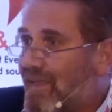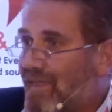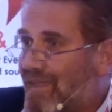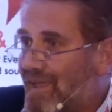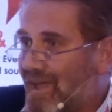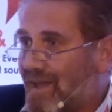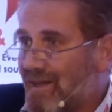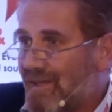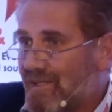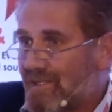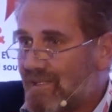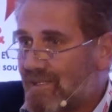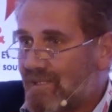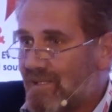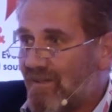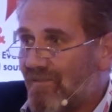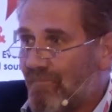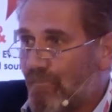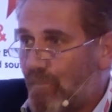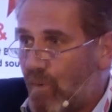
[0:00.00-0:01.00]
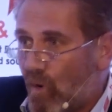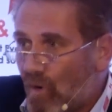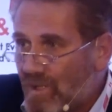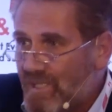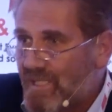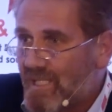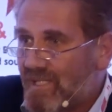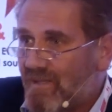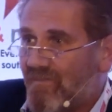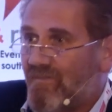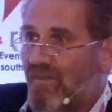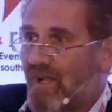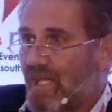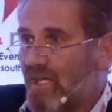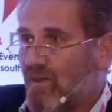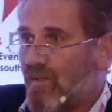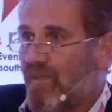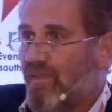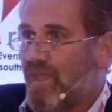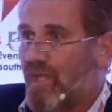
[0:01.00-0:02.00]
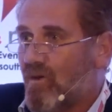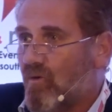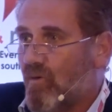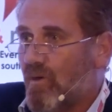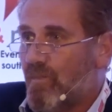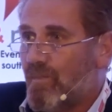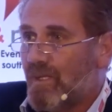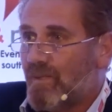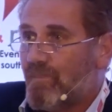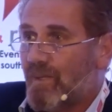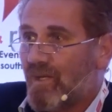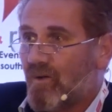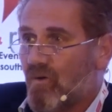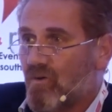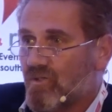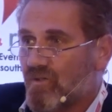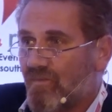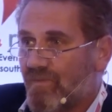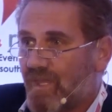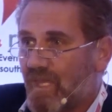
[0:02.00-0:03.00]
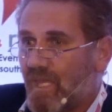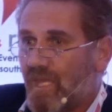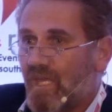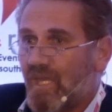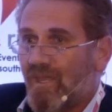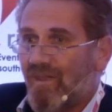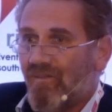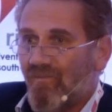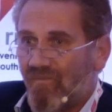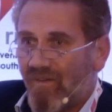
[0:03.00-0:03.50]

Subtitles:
there is positive value in the equipment because of the